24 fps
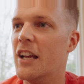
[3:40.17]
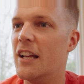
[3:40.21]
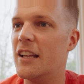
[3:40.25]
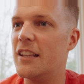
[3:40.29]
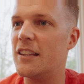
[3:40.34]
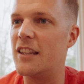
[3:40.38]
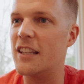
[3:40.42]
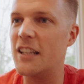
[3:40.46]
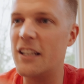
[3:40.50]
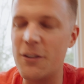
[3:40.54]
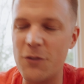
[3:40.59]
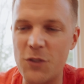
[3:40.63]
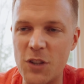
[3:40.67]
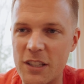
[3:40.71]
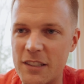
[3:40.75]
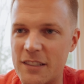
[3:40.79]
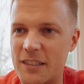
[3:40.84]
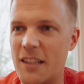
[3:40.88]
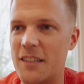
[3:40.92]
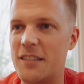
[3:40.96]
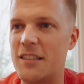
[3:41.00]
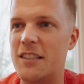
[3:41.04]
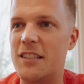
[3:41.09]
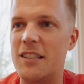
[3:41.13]
Think of this
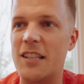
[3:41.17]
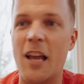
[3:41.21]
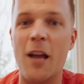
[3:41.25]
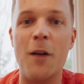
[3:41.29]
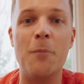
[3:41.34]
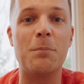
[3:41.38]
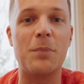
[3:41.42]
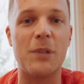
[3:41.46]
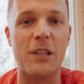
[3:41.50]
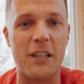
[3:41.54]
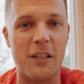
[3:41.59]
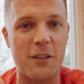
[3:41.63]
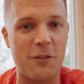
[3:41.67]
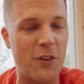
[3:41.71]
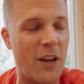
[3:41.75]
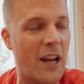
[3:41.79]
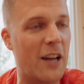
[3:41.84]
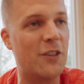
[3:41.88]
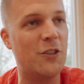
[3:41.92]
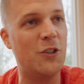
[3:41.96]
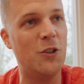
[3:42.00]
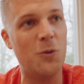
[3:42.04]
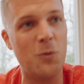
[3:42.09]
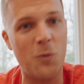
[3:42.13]
as a template of
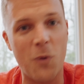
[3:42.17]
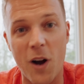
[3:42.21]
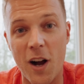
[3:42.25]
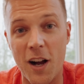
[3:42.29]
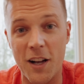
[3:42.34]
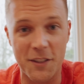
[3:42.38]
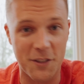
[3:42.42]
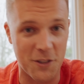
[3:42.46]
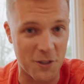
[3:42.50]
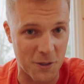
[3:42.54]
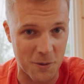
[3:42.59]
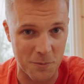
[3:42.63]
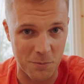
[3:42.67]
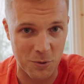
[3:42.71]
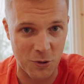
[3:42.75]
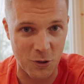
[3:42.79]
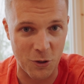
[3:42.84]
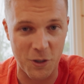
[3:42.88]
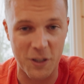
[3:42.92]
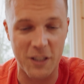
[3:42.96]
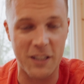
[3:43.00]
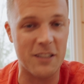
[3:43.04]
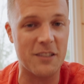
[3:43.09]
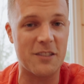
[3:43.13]
how you want your
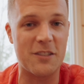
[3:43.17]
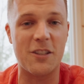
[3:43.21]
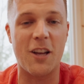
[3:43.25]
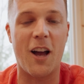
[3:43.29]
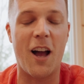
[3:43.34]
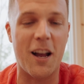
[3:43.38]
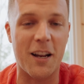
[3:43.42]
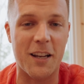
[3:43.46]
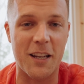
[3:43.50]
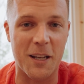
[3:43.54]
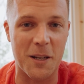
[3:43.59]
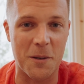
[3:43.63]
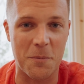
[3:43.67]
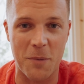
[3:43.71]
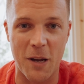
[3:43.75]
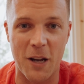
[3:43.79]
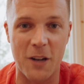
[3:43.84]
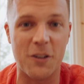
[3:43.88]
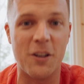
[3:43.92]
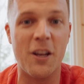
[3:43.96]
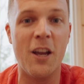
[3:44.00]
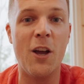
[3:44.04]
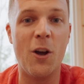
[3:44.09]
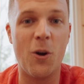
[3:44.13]
employees talking
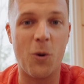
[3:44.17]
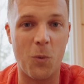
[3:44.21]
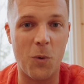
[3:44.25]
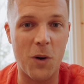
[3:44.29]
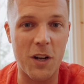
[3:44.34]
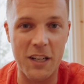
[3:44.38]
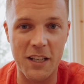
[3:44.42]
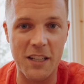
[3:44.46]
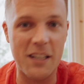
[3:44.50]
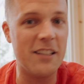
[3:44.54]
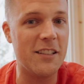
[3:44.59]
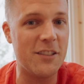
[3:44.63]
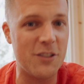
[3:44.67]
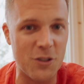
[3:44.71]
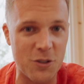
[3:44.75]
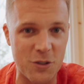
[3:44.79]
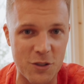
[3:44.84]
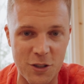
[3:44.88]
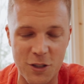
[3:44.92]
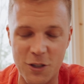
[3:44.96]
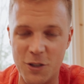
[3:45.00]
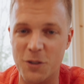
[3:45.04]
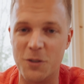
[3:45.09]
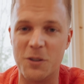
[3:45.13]
about what it is you
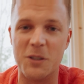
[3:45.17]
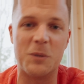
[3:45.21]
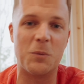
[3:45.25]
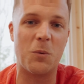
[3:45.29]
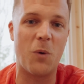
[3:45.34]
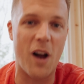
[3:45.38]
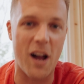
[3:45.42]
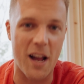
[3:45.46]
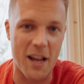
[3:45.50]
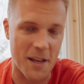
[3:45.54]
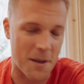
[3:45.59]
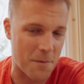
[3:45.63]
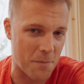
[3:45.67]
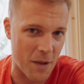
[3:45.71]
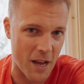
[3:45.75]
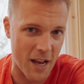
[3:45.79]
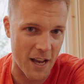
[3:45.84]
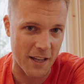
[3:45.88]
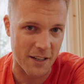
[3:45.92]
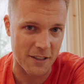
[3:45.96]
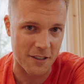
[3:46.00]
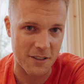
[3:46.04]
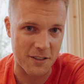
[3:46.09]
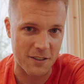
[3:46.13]
do and why it
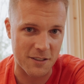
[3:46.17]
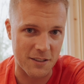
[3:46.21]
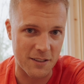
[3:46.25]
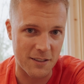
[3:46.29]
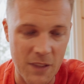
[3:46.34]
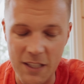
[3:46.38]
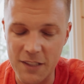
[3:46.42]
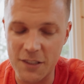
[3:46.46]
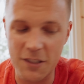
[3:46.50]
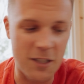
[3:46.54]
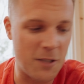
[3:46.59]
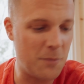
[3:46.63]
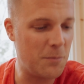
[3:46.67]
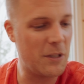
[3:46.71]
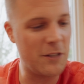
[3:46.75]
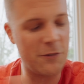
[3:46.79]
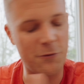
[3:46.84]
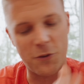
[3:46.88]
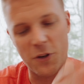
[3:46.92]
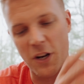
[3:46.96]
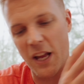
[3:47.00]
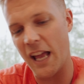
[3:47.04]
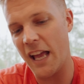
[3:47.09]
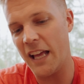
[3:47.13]
matters. This can be
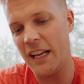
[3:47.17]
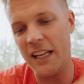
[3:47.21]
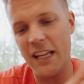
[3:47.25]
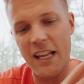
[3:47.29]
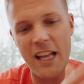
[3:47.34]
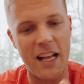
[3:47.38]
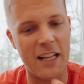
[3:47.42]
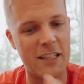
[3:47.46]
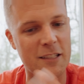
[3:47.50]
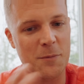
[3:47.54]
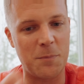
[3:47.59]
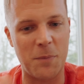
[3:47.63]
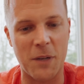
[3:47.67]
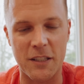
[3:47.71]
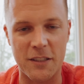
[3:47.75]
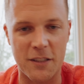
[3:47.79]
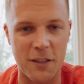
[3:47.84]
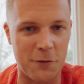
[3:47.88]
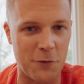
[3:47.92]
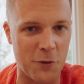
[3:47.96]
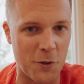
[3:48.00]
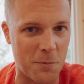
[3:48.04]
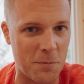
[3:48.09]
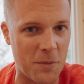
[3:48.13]
for any aspect
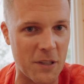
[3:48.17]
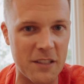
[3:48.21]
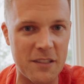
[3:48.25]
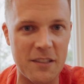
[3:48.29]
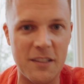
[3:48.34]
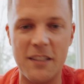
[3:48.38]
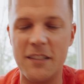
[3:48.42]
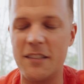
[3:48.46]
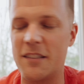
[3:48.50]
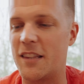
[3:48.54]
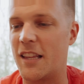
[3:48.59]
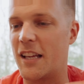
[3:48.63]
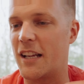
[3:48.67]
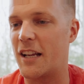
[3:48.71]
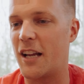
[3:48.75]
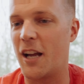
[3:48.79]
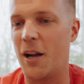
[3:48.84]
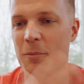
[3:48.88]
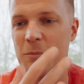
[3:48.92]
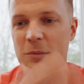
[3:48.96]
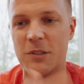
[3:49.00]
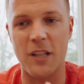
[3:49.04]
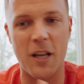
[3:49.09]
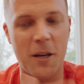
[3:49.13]
of your business that
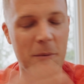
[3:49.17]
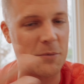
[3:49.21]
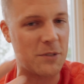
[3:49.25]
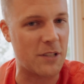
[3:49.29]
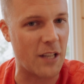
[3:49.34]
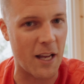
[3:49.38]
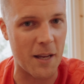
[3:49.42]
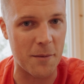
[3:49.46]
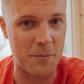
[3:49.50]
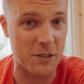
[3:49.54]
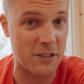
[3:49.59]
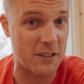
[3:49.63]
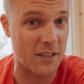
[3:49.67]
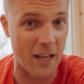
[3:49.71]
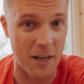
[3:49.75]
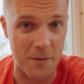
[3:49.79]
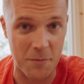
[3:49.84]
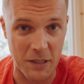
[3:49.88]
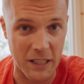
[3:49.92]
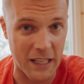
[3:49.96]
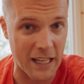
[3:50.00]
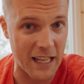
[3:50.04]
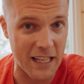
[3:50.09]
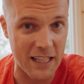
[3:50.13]
comes up time and time
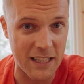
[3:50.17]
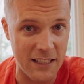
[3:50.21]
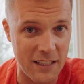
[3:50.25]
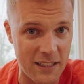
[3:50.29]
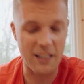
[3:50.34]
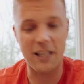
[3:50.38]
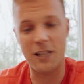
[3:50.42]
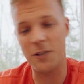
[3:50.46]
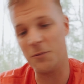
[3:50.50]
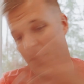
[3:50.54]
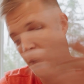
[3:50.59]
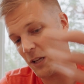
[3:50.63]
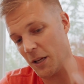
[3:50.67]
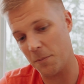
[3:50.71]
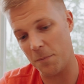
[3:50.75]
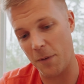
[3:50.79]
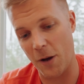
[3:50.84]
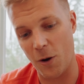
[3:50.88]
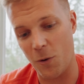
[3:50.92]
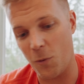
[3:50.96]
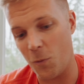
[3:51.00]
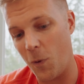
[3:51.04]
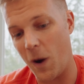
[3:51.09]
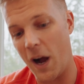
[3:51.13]
again. It can be
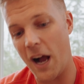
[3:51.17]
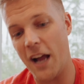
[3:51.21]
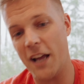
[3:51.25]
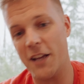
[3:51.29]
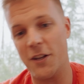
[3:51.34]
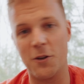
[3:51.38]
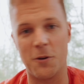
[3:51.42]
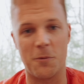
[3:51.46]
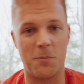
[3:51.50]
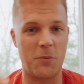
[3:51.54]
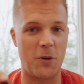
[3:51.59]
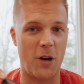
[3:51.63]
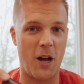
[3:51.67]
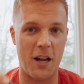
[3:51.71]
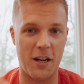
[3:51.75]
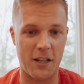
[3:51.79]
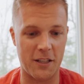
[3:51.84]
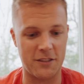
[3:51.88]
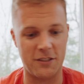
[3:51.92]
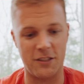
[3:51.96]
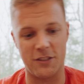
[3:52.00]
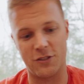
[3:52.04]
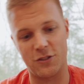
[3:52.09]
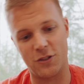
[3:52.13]
about why your
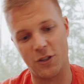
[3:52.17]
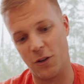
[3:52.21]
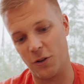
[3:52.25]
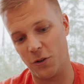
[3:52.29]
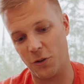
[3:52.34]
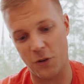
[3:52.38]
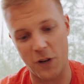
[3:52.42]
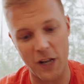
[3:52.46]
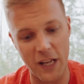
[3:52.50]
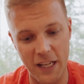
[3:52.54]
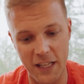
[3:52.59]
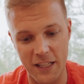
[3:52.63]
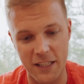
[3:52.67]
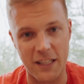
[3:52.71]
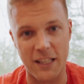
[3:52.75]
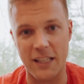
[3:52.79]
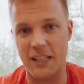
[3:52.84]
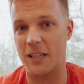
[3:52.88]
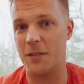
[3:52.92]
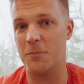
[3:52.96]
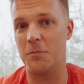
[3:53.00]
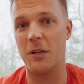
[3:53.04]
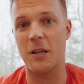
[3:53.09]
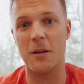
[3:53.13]
product is so great. It
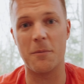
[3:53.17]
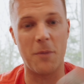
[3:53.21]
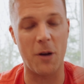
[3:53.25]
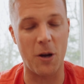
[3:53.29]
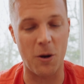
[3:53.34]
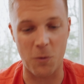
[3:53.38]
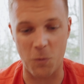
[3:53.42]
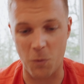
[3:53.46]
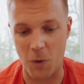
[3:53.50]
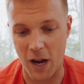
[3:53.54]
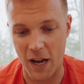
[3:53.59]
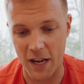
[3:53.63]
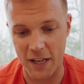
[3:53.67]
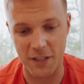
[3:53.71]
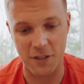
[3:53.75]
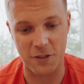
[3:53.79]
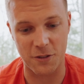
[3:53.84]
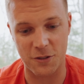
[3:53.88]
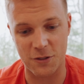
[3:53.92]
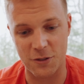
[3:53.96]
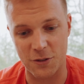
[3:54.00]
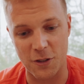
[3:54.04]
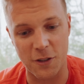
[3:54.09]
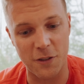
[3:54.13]
can be about why
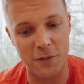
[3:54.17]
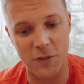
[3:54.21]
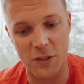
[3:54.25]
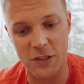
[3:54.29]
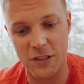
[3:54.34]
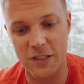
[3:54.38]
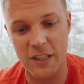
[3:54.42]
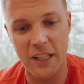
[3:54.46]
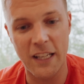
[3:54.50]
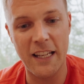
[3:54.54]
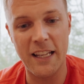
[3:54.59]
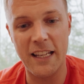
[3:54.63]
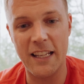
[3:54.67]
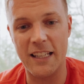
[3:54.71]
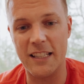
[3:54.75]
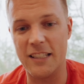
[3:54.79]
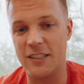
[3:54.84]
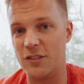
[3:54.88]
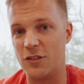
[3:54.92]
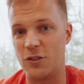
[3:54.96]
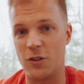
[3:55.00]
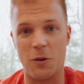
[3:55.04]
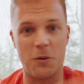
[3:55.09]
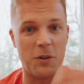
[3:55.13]
your service
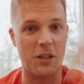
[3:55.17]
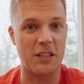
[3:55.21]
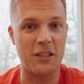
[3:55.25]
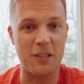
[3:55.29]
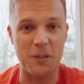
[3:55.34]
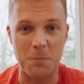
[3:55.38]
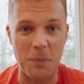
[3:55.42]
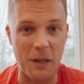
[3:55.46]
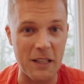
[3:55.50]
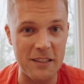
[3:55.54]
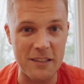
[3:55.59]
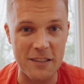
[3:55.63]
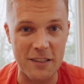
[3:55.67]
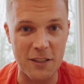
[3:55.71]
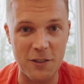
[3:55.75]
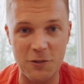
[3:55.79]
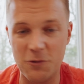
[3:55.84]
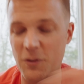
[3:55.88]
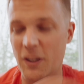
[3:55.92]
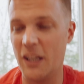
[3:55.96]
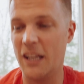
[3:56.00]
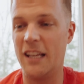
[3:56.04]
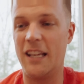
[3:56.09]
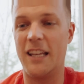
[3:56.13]
is so
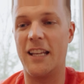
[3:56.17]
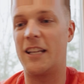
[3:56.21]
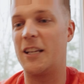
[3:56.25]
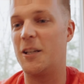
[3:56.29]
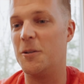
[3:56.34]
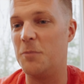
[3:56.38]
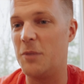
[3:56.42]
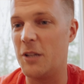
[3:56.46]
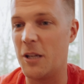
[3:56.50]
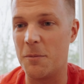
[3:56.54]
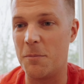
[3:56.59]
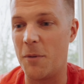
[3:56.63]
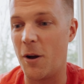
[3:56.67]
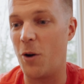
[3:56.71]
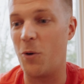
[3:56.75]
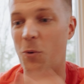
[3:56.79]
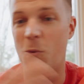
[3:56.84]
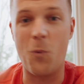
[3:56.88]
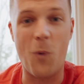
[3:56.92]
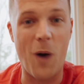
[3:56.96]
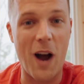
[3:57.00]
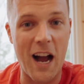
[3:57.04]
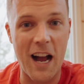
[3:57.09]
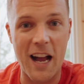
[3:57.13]
expensive. It can be about
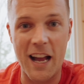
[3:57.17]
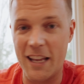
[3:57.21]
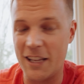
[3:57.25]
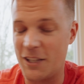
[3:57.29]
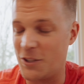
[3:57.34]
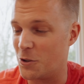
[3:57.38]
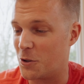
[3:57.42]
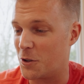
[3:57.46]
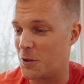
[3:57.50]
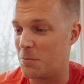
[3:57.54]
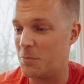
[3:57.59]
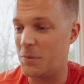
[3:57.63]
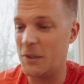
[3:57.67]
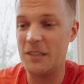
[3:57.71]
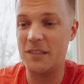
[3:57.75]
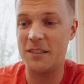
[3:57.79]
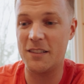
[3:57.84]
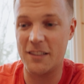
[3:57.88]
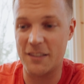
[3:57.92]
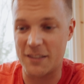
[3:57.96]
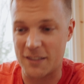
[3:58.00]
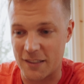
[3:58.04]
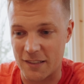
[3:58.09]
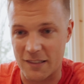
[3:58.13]
why your
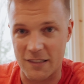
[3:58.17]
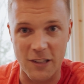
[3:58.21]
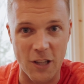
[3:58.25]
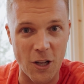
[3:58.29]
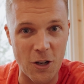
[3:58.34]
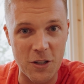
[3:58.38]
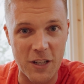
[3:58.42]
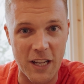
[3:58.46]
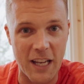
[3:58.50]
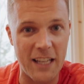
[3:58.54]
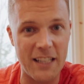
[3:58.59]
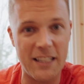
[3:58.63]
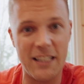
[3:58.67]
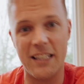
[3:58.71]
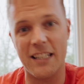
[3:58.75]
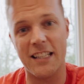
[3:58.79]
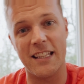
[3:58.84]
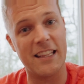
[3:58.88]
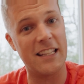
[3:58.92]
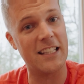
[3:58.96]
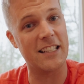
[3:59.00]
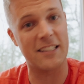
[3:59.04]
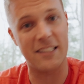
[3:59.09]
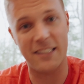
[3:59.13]
business is located
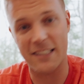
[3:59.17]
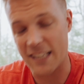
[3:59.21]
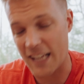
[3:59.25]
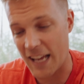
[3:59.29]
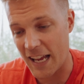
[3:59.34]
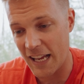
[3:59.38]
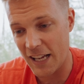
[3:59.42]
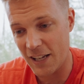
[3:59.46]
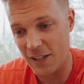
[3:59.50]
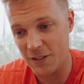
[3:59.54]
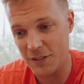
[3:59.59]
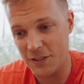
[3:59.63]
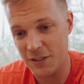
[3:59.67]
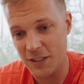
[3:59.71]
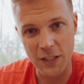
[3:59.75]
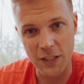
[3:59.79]
in this town.